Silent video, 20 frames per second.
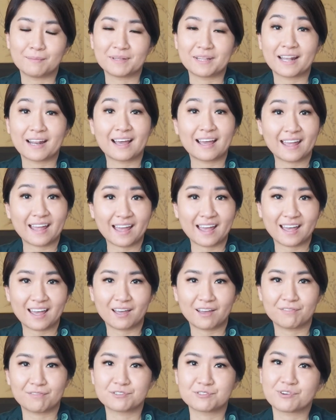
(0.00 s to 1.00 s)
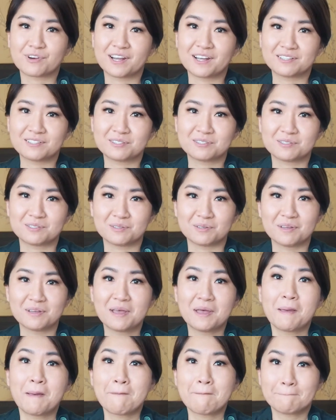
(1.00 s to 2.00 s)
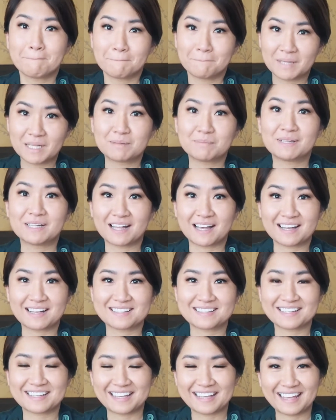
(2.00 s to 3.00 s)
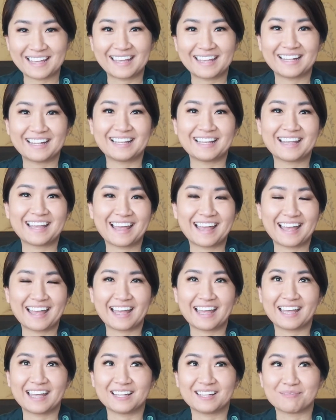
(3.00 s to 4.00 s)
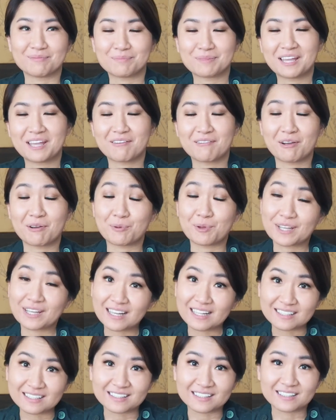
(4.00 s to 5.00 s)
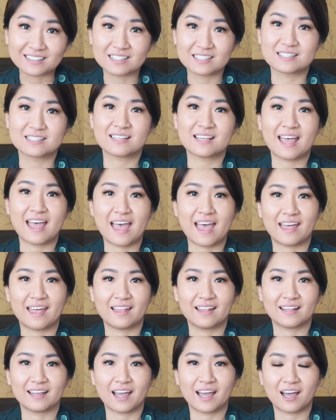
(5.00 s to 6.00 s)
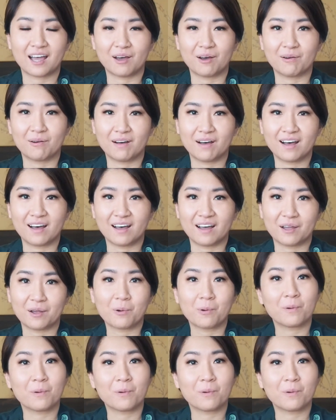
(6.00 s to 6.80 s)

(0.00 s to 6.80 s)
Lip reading: that I have, trying to minimalize again and play around with colors and how I